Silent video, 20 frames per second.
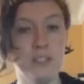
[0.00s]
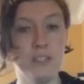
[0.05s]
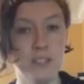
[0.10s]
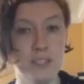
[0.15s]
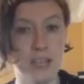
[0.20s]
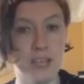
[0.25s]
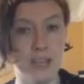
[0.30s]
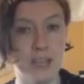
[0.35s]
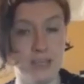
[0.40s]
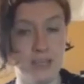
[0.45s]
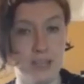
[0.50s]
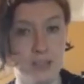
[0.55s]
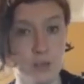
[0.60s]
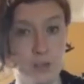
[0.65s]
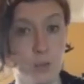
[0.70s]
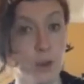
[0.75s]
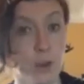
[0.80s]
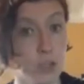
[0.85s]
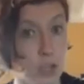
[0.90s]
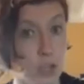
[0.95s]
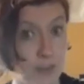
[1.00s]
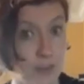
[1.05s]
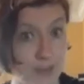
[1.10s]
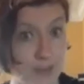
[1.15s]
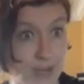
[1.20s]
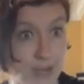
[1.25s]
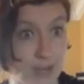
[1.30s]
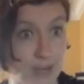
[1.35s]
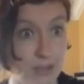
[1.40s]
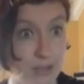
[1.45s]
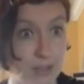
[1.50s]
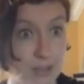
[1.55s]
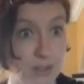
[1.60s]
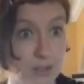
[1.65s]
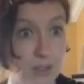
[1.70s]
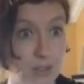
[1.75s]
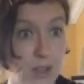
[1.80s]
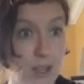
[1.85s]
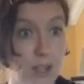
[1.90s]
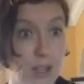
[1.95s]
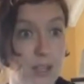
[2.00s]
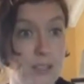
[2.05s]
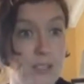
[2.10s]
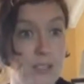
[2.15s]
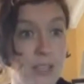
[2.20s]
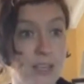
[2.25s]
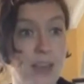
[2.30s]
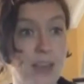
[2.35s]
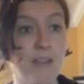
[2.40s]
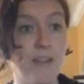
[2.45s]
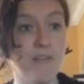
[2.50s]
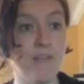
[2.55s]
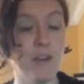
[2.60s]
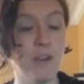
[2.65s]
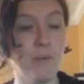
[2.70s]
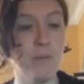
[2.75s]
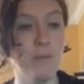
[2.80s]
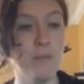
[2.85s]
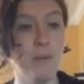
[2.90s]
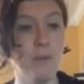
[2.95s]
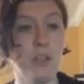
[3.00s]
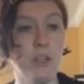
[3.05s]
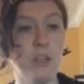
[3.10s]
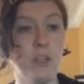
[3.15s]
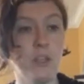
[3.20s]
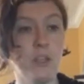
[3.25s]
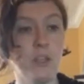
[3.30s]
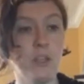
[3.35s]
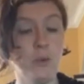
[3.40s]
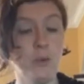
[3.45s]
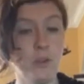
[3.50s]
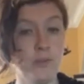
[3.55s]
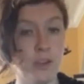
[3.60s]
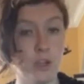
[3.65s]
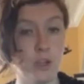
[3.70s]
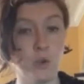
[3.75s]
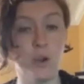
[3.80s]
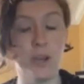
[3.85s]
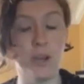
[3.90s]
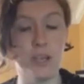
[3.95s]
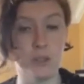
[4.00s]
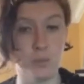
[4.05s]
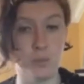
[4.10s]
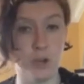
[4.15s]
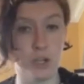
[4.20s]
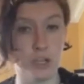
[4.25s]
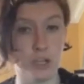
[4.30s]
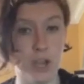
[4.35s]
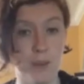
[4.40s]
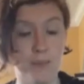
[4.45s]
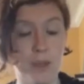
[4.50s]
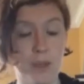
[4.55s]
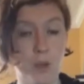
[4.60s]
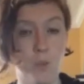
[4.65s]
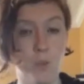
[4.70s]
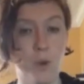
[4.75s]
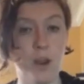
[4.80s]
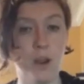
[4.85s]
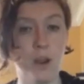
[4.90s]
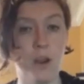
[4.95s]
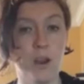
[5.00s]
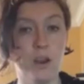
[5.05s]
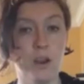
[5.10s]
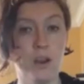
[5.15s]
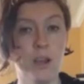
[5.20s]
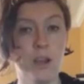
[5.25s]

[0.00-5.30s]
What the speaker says: attendees or workshop attendees to get from you and Victoria's workshop? Like, what are